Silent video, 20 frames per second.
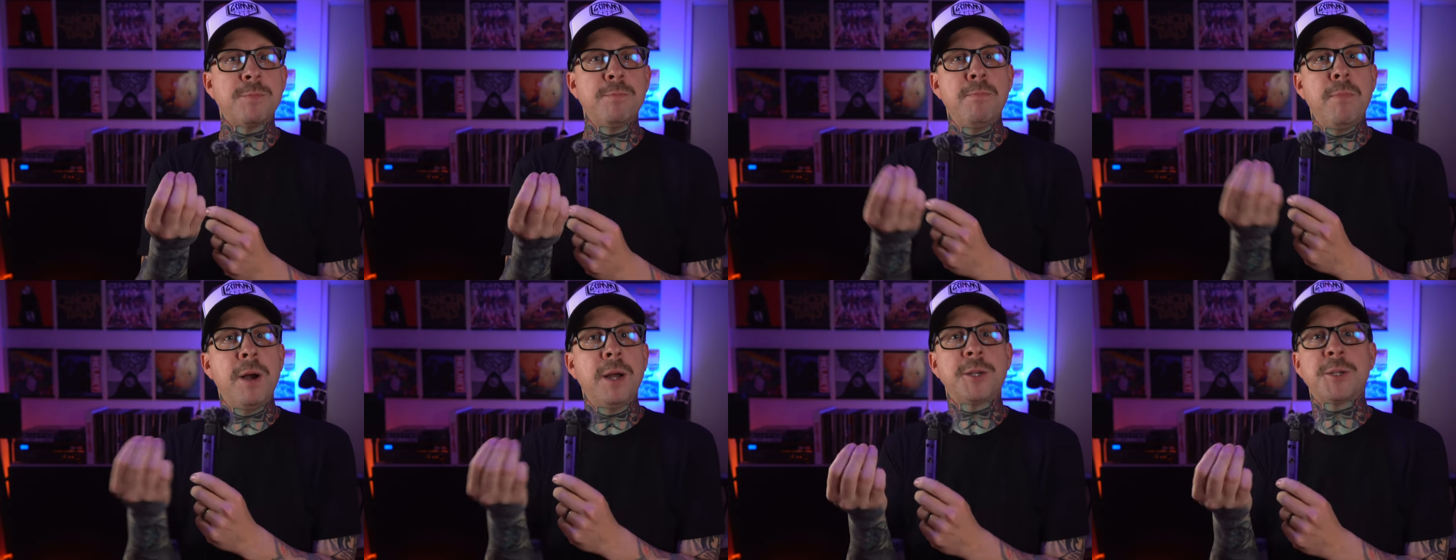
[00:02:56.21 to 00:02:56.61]

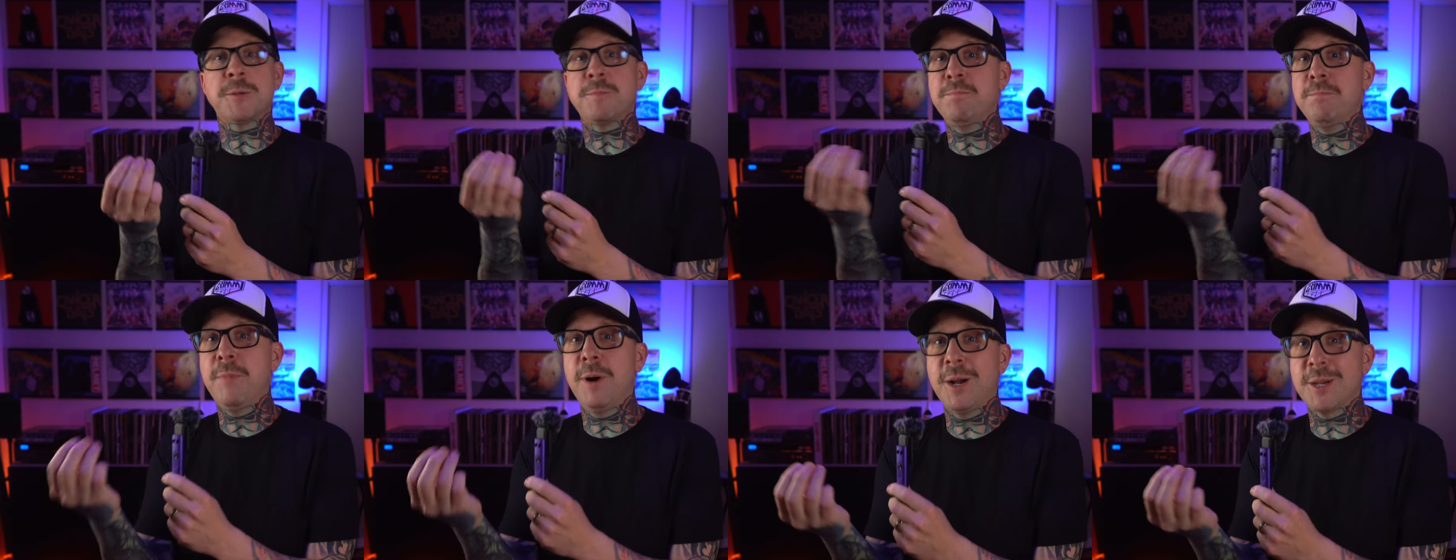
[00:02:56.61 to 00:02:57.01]
much,
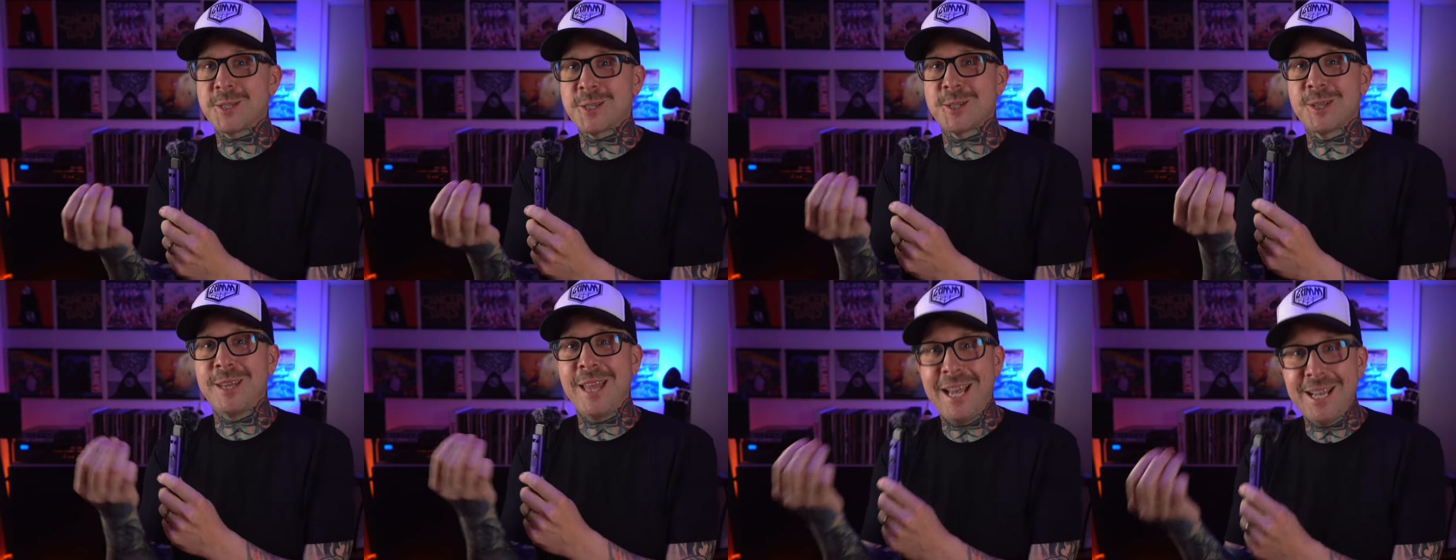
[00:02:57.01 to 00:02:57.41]
much
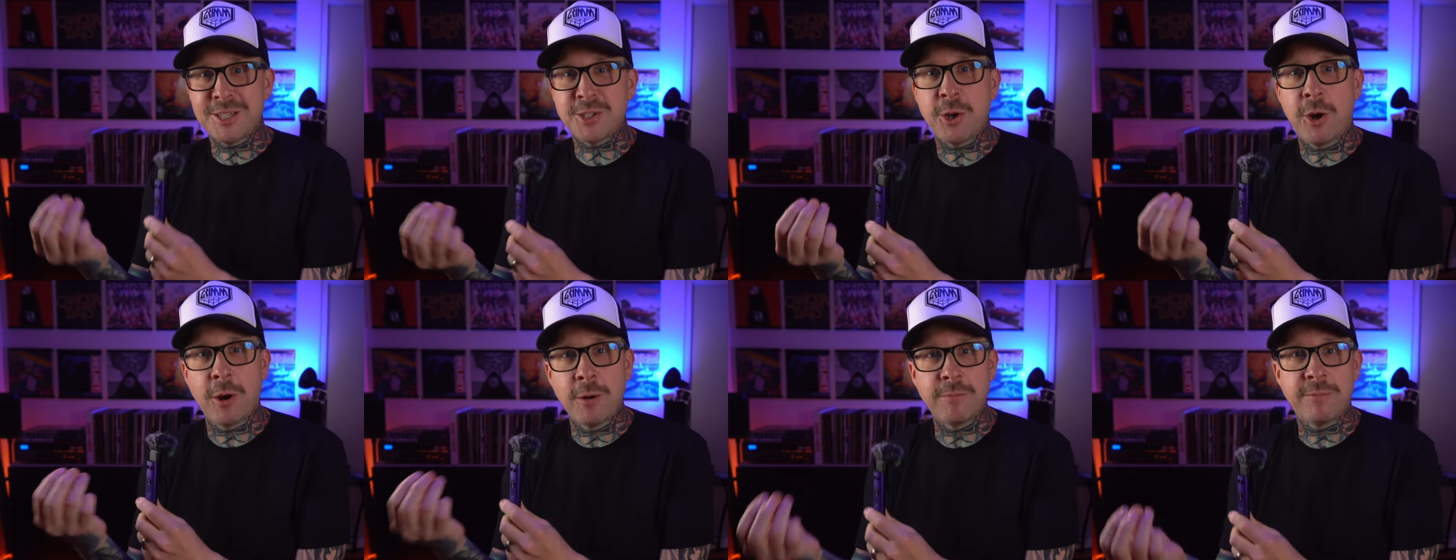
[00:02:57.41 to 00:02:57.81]
less
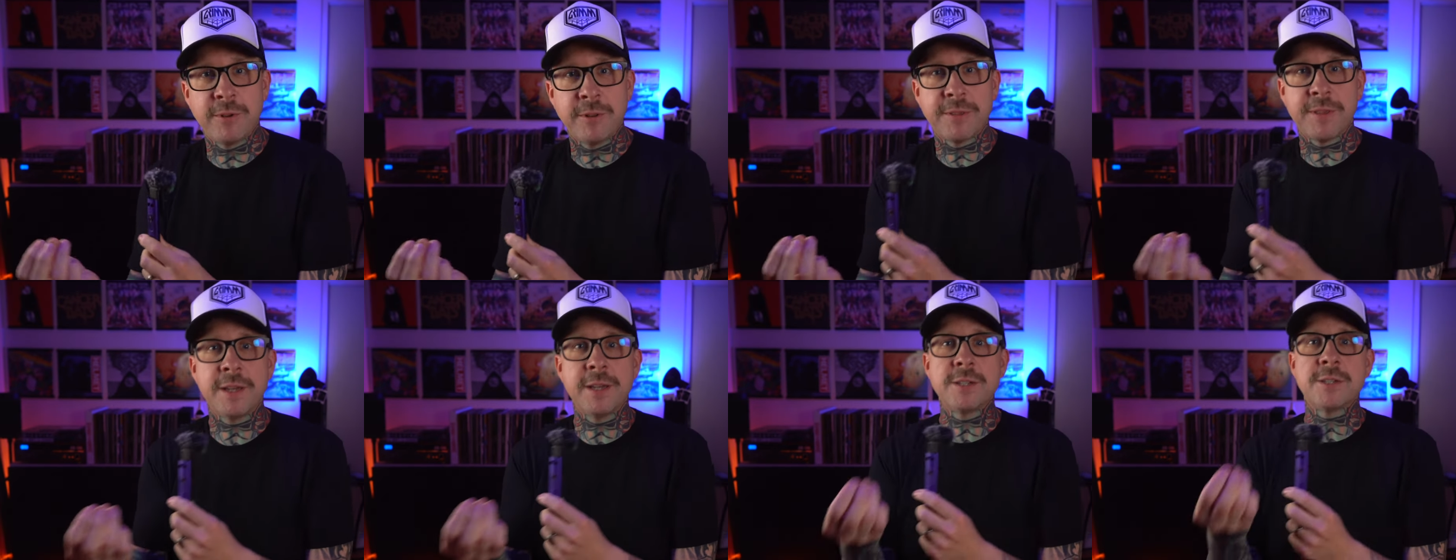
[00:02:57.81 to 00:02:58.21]
harmful
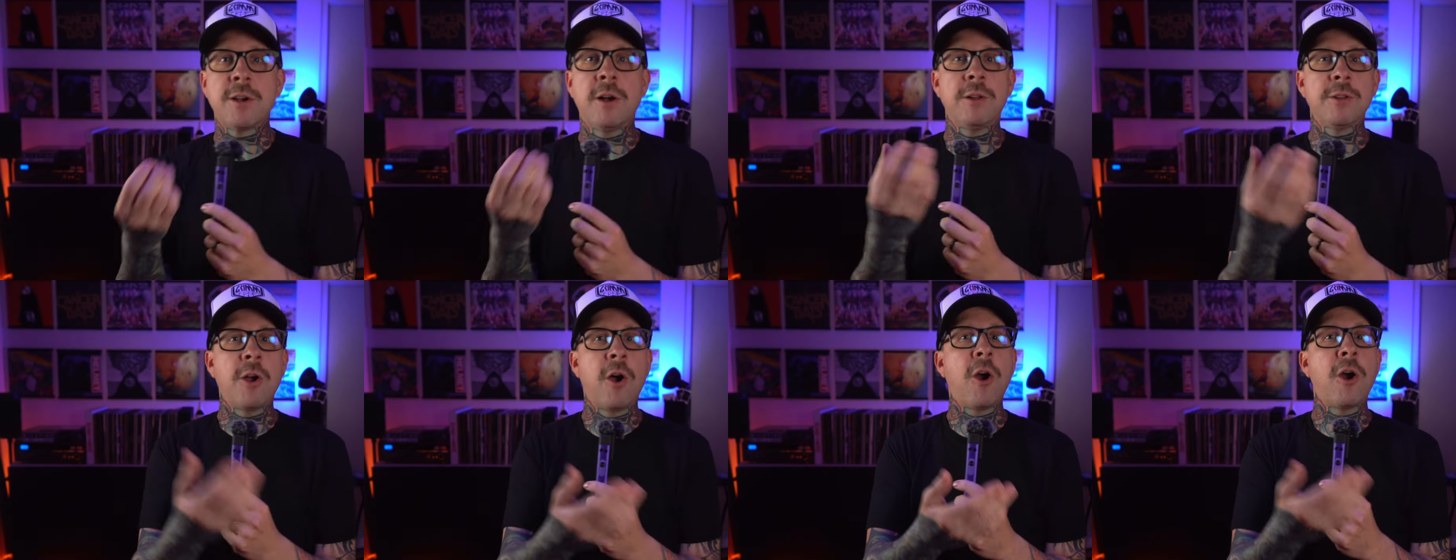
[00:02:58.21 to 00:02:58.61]
thing is
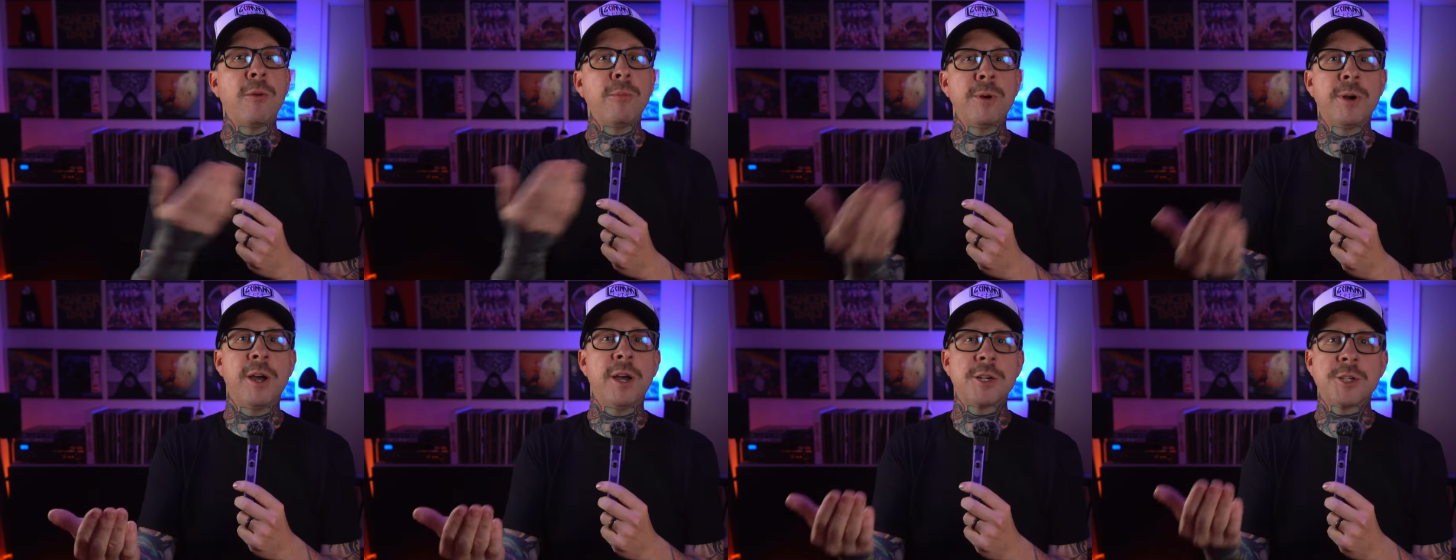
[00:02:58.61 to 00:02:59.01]
called harm
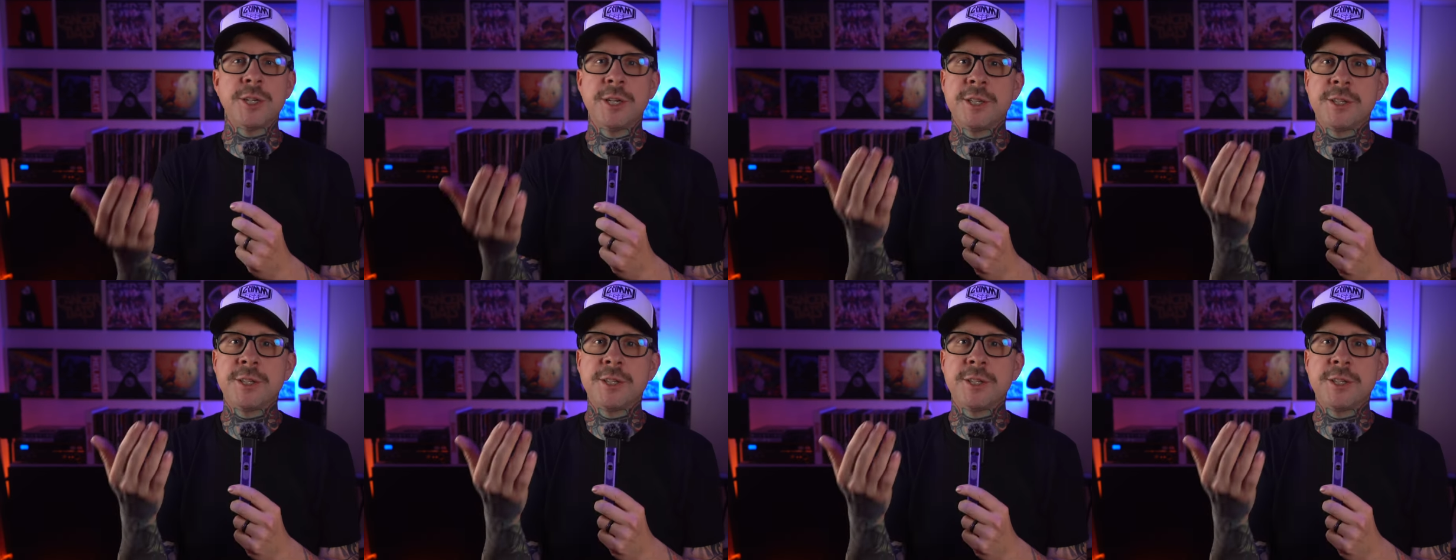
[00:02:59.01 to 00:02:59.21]
reduction.